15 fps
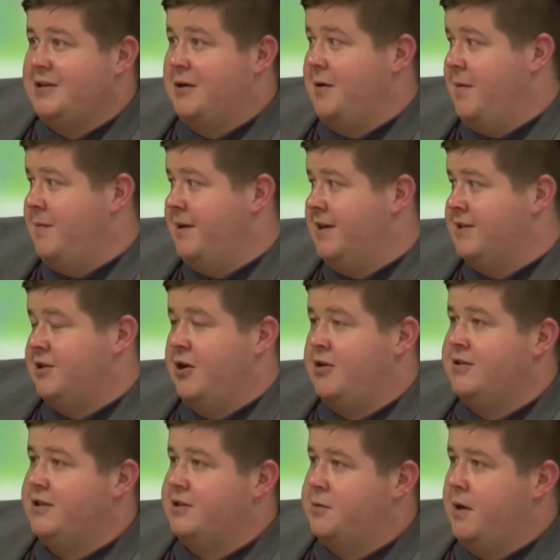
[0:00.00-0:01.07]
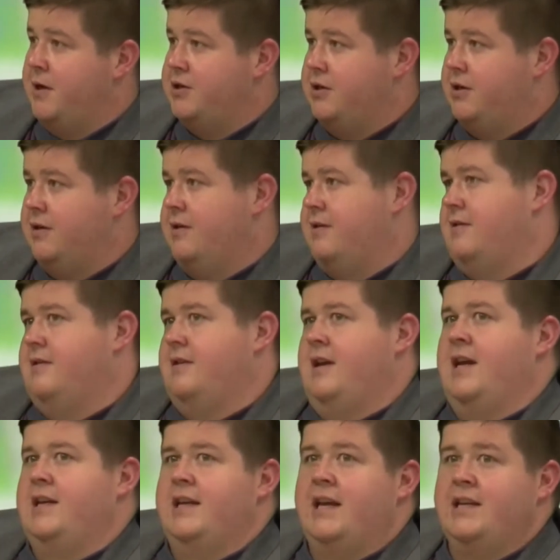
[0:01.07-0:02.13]
so, I mean, it's an odd situation and
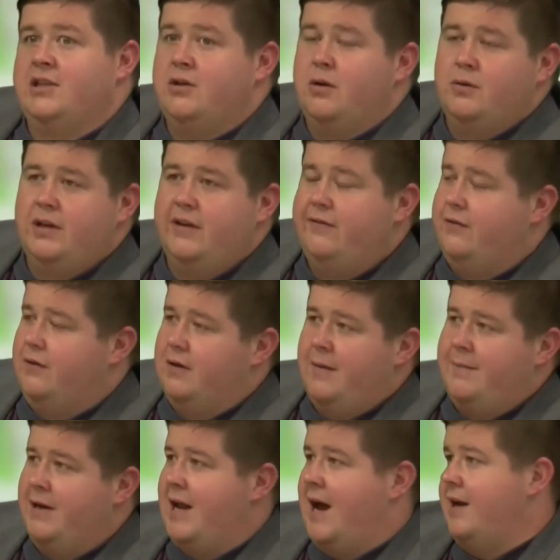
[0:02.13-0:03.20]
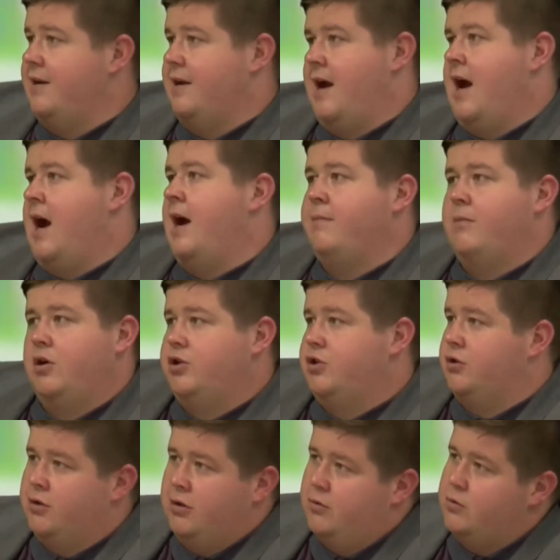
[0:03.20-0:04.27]
it's so difficult. I mean, I, I'm not
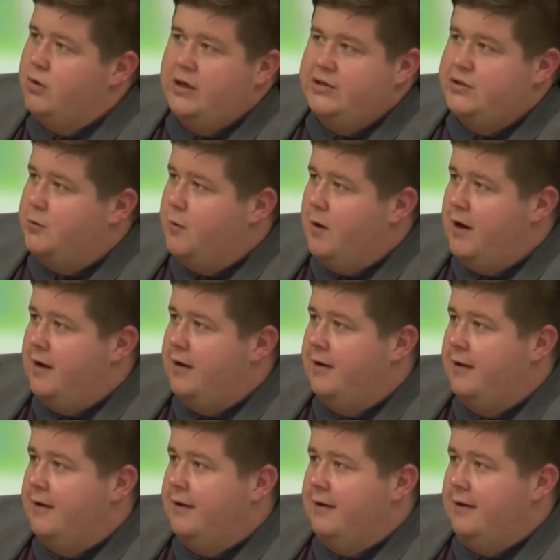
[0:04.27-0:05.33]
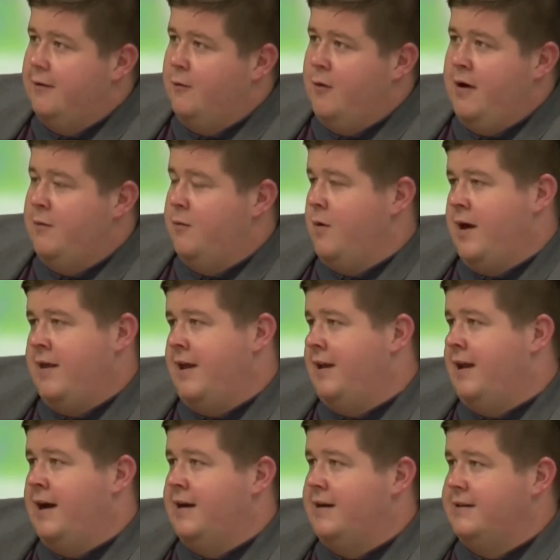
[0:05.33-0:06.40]
sure as to where, where, where
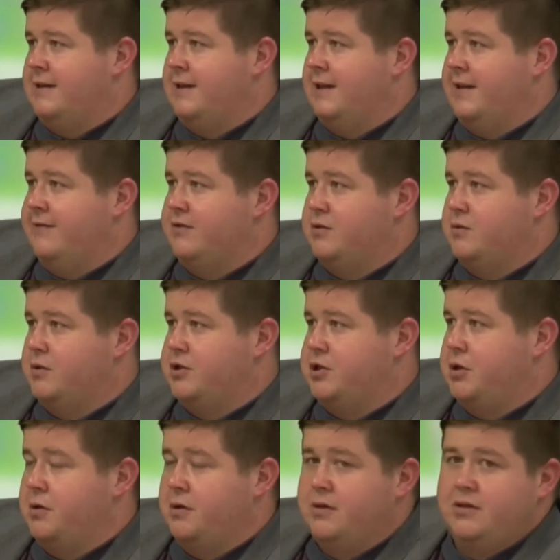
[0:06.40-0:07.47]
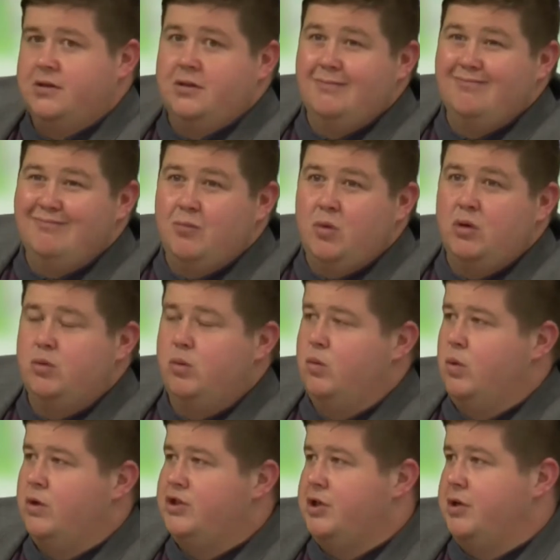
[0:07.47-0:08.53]
that lies, leaves us with students would
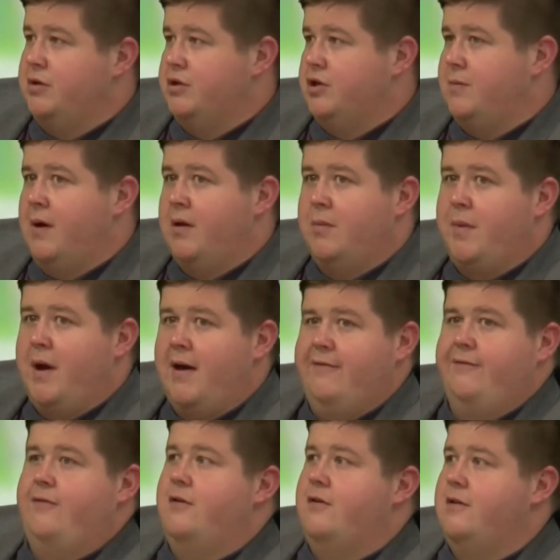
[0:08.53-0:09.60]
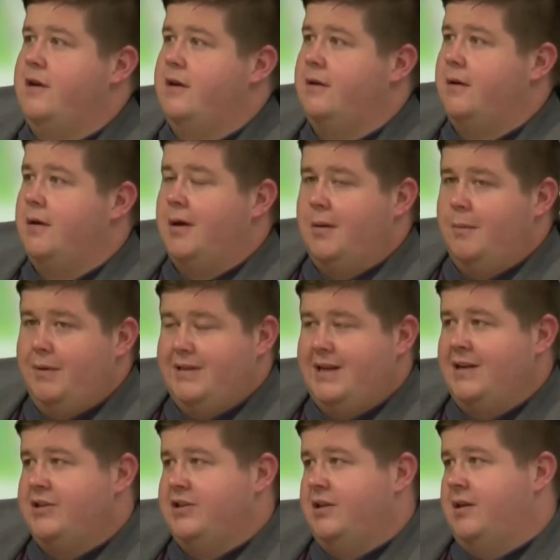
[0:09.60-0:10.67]
would students come out the better for it
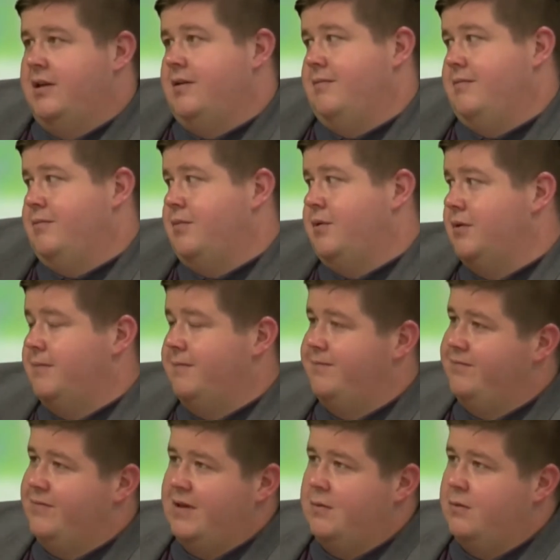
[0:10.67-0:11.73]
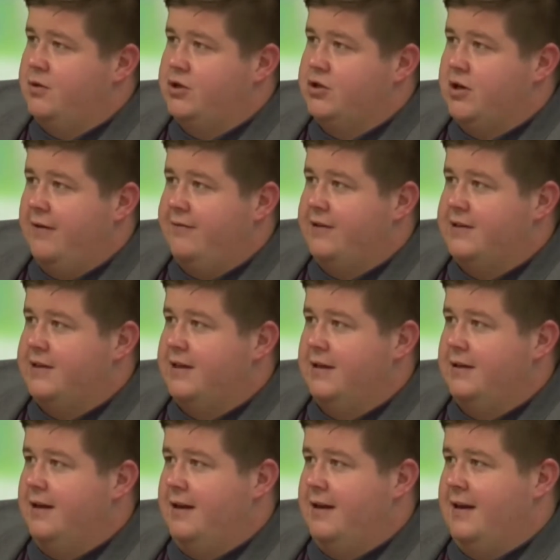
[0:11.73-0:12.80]
potentially? But we're just gonna have to
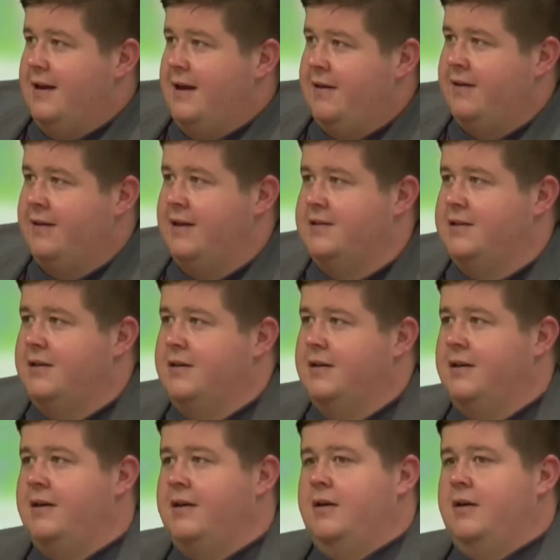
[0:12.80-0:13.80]
see. I think that's a